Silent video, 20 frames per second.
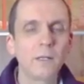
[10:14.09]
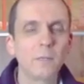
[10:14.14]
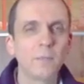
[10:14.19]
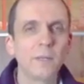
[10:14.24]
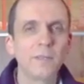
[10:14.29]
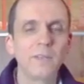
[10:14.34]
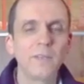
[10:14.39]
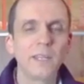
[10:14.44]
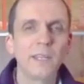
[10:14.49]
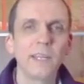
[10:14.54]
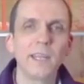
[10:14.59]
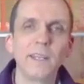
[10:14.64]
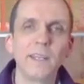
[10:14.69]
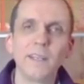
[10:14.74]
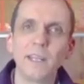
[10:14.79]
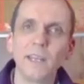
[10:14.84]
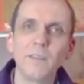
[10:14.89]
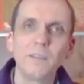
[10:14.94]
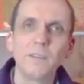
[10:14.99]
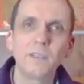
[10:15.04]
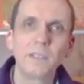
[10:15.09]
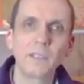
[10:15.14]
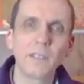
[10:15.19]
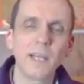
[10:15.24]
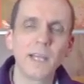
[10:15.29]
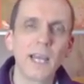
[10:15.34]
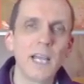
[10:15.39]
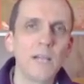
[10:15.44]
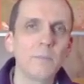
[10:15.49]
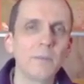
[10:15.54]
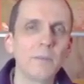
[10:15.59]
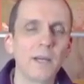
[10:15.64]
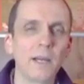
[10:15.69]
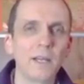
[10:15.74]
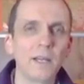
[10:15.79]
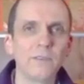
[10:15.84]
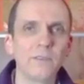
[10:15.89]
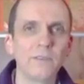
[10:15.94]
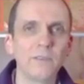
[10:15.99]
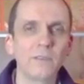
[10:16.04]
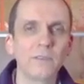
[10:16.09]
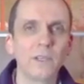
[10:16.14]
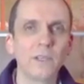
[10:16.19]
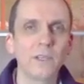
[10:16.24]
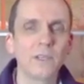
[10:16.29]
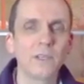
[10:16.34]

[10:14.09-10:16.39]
but they can never help us